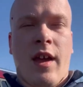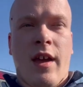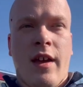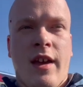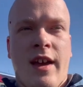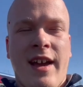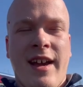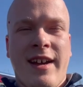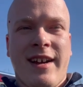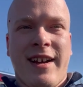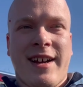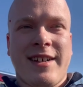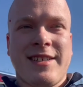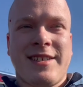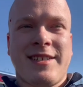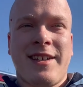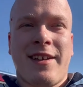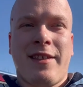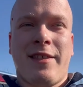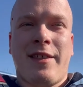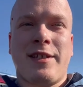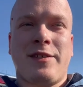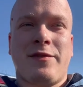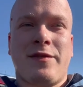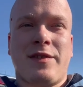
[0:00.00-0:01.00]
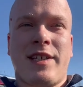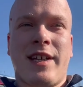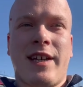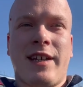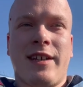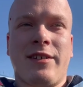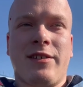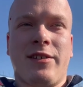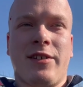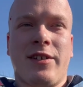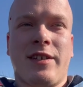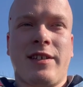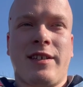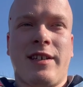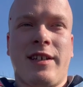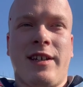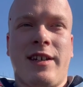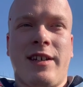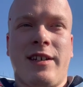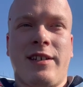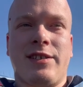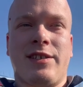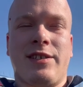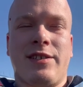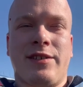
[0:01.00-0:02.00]
Hey guys, thanks for taking a look at the
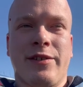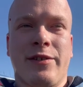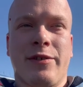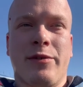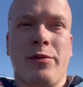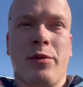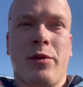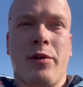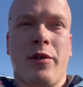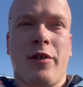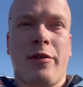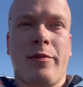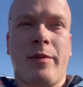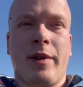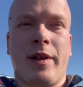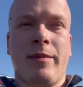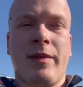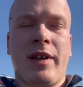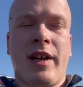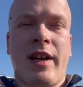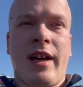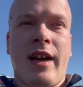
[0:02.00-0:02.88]
heated steering wheel with me.